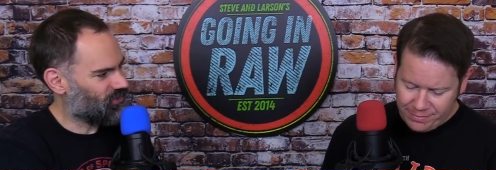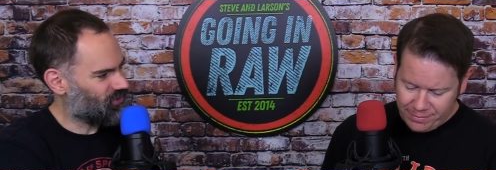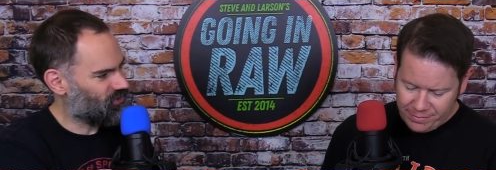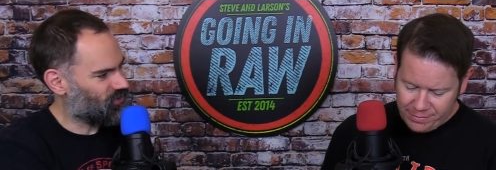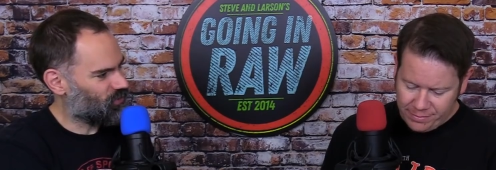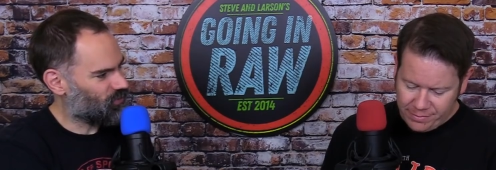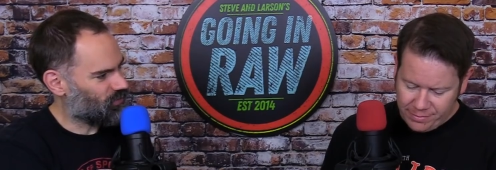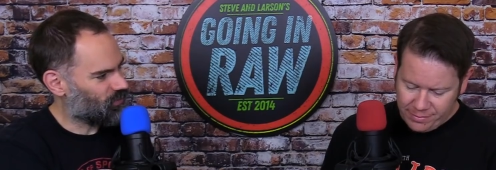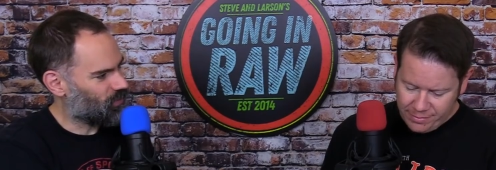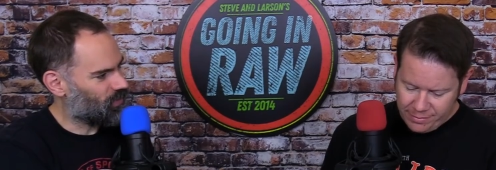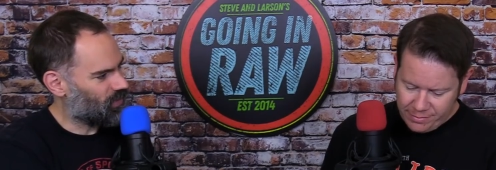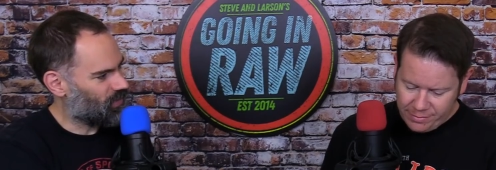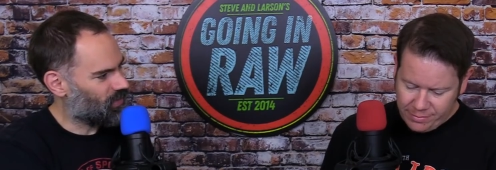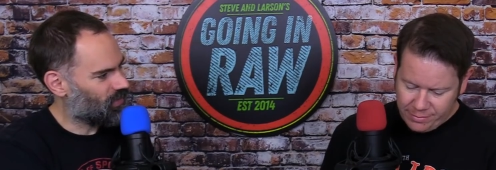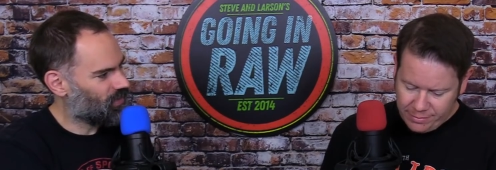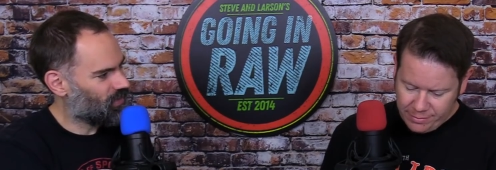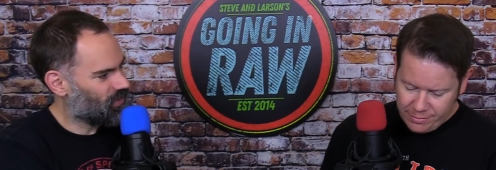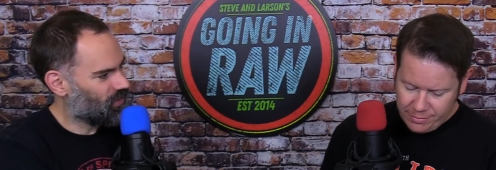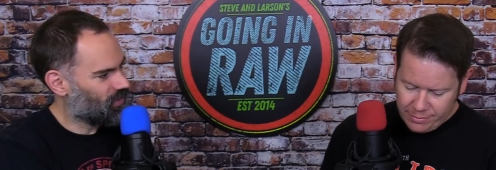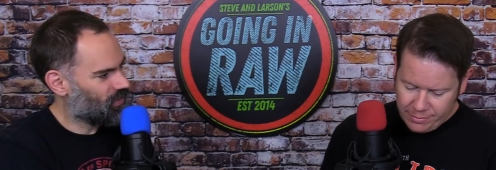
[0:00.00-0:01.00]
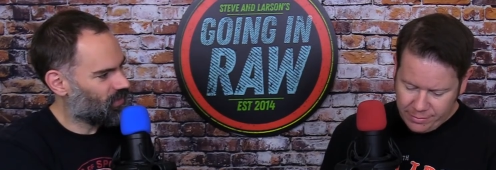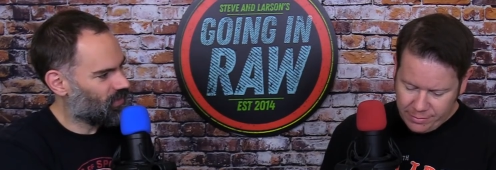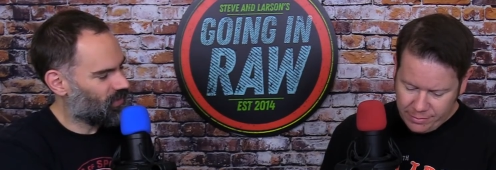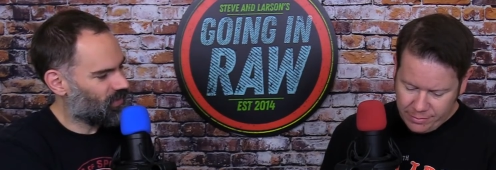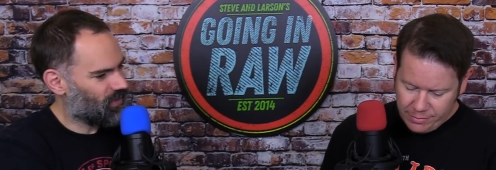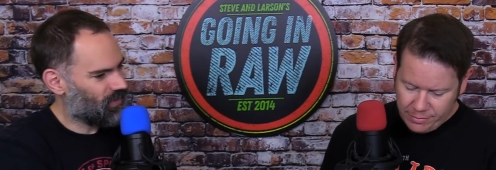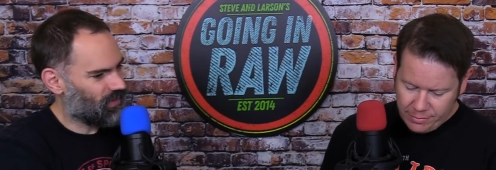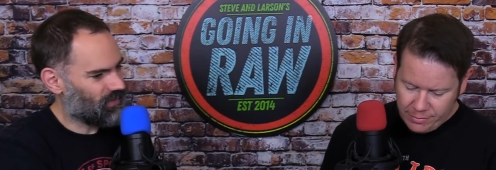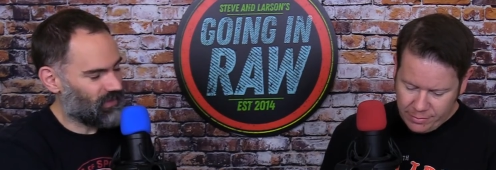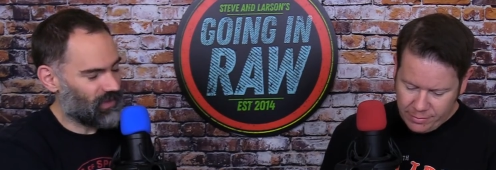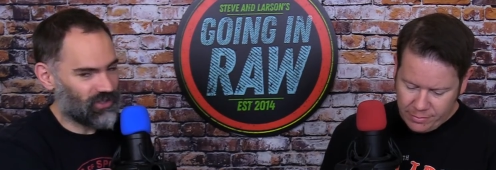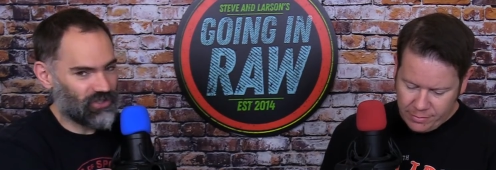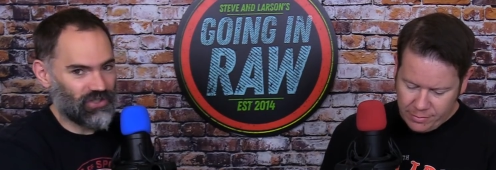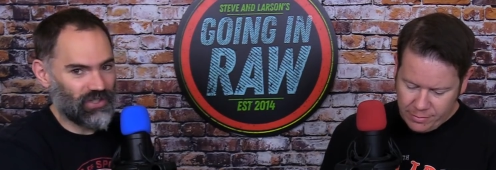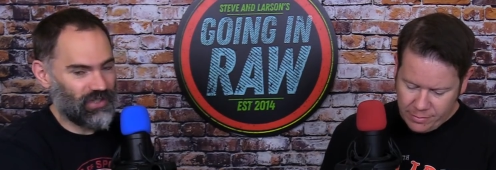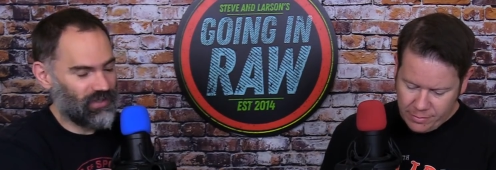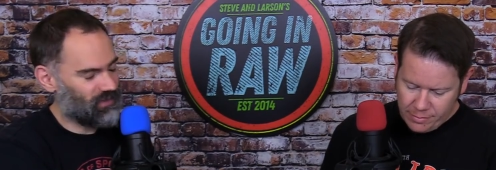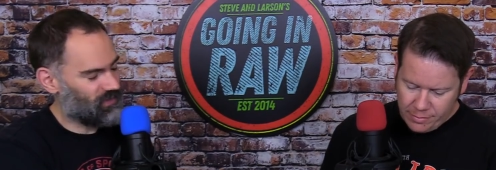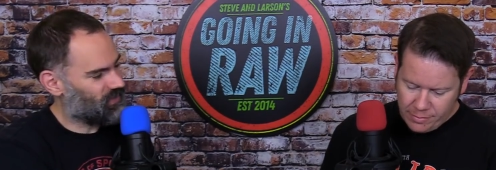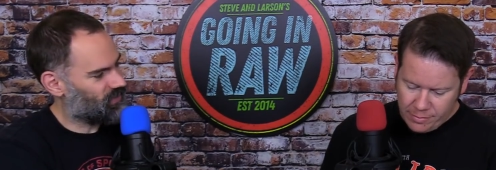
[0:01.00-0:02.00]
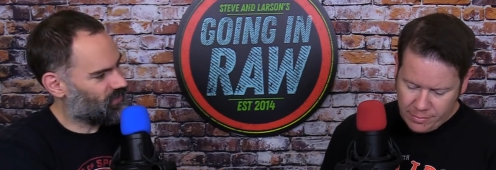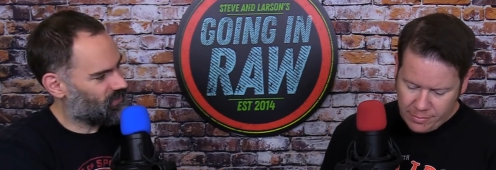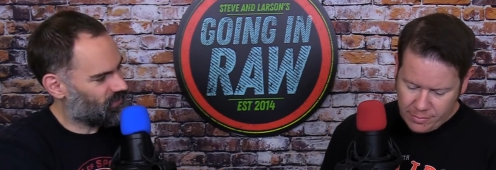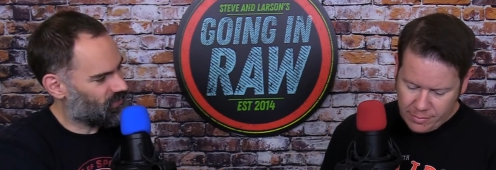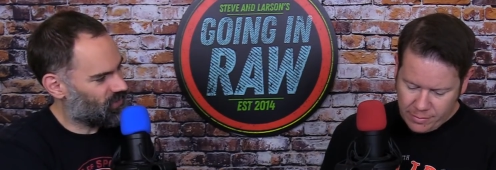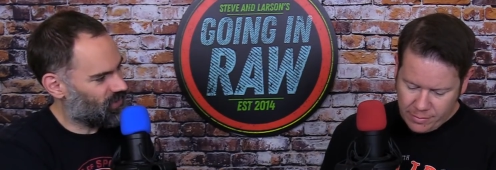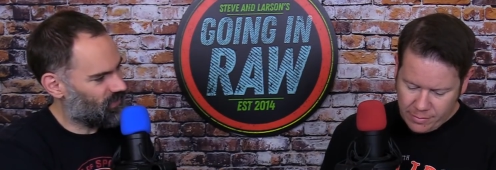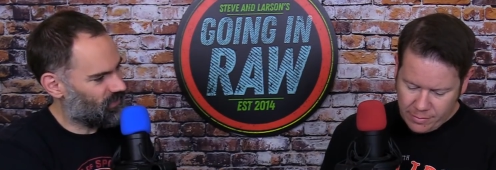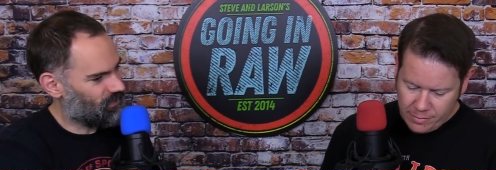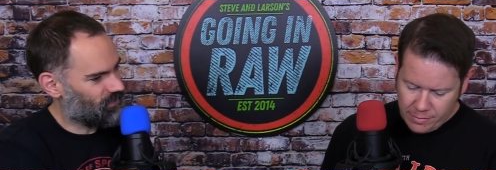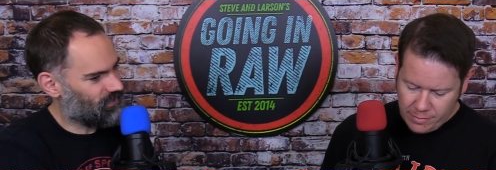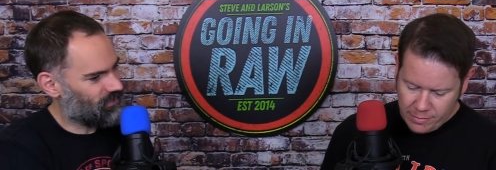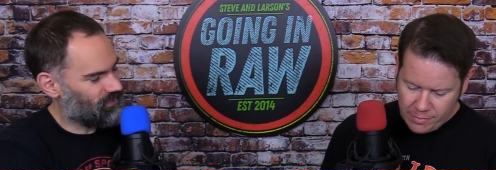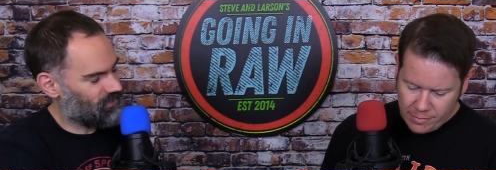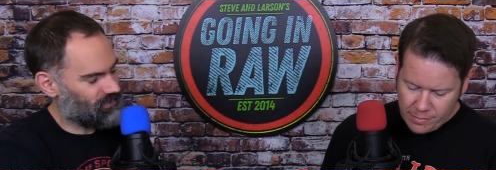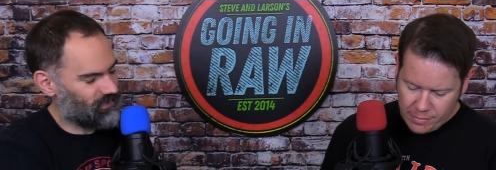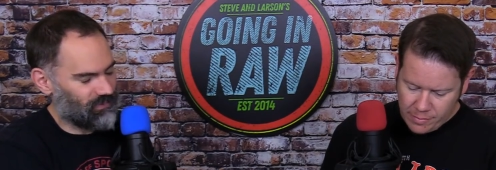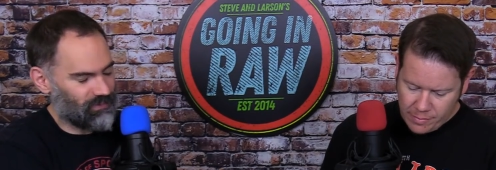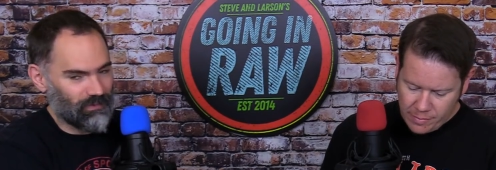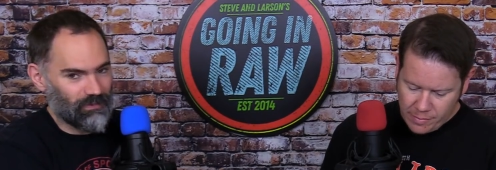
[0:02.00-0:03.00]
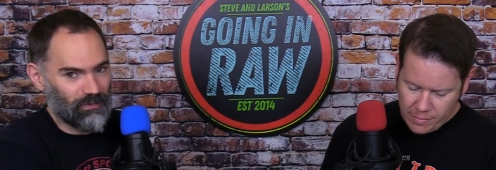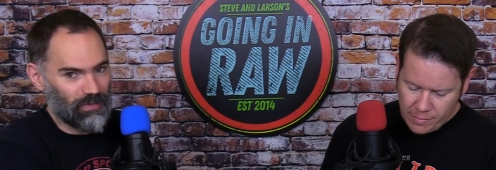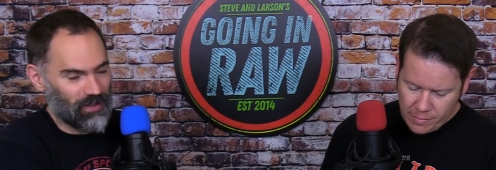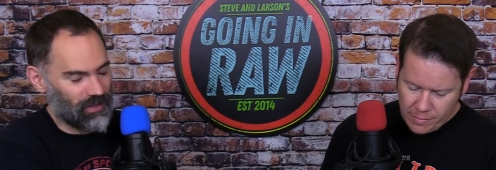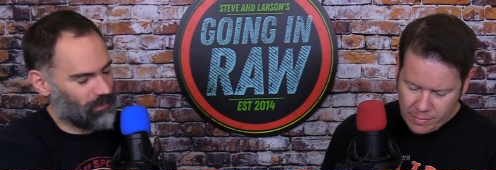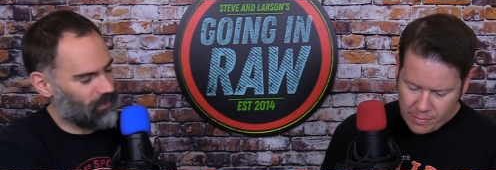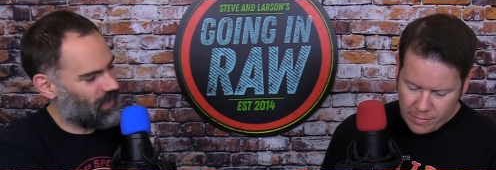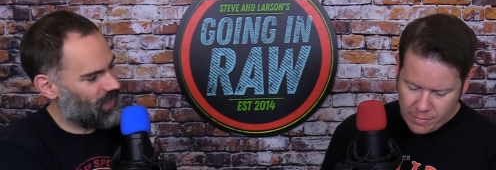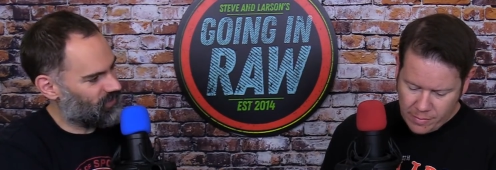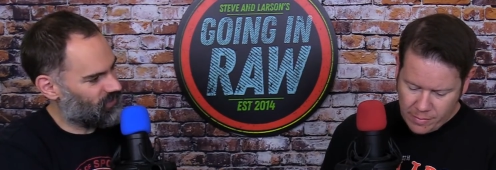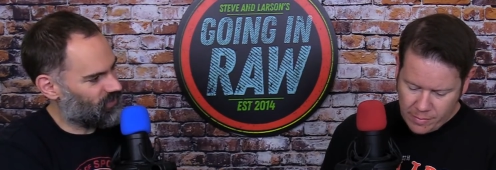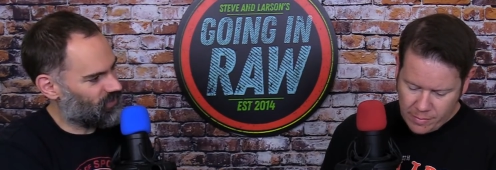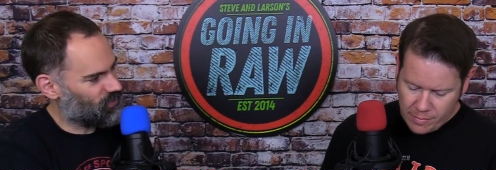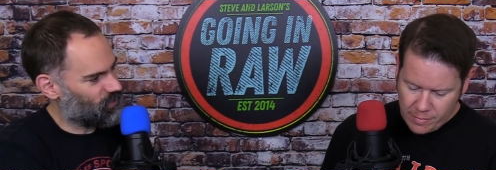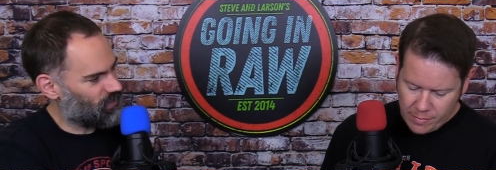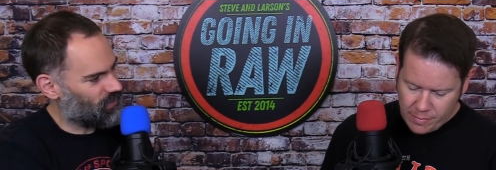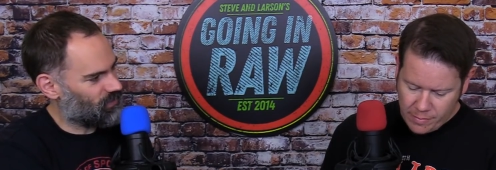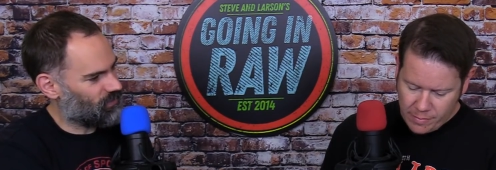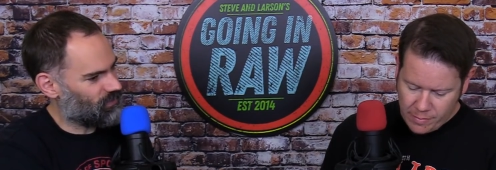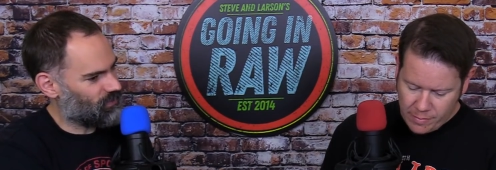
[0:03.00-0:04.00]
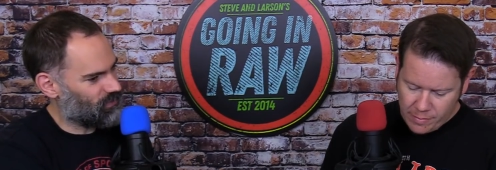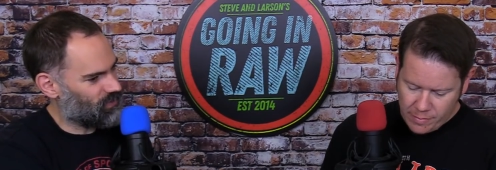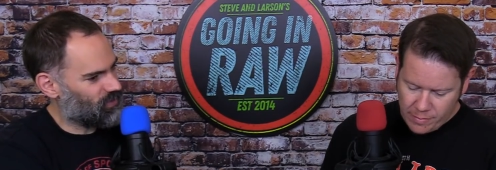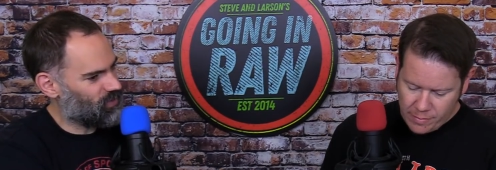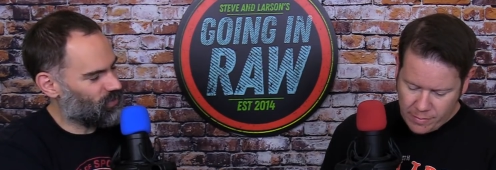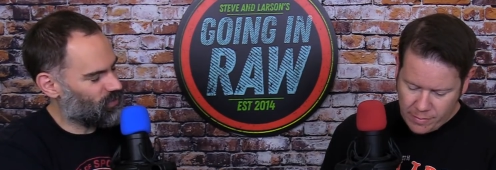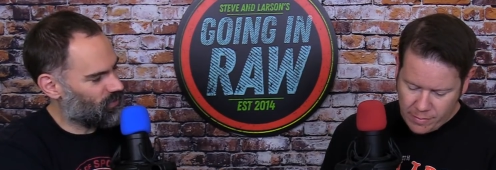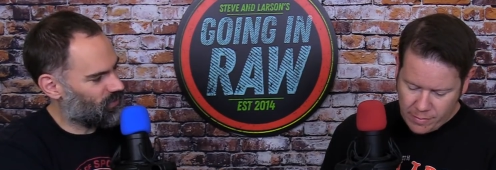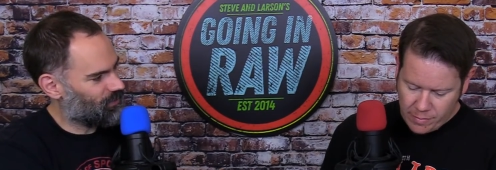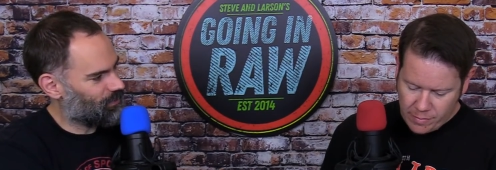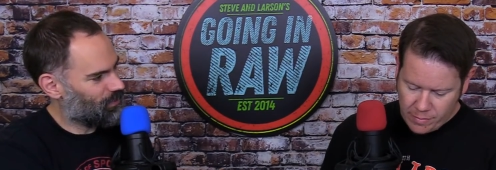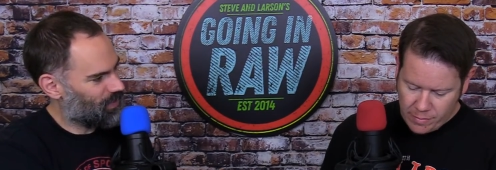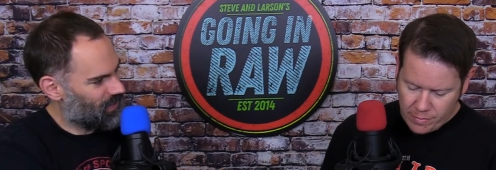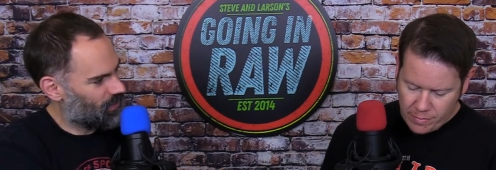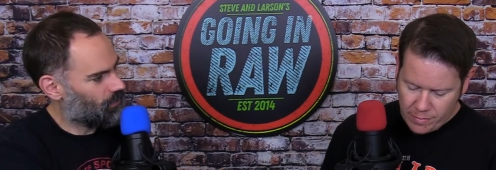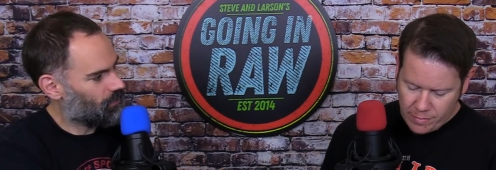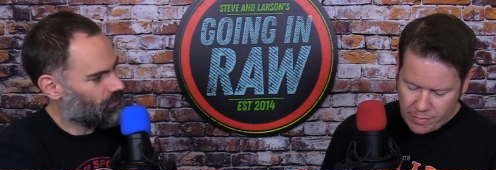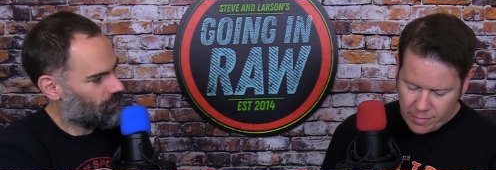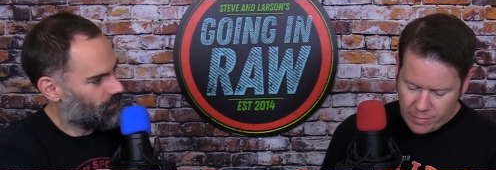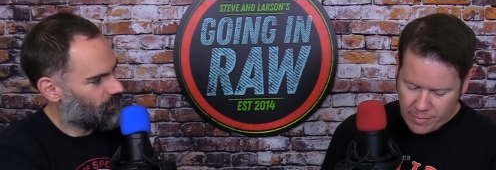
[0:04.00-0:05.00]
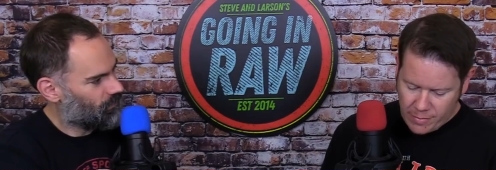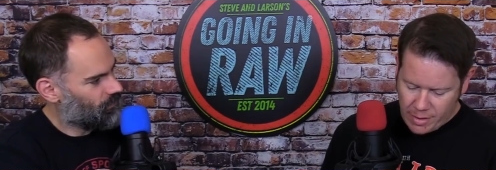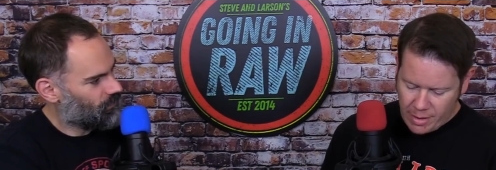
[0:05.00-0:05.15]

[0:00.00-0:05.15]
Speaker 1: issue for me. Is like she's she's been in matches with dudes and beat them.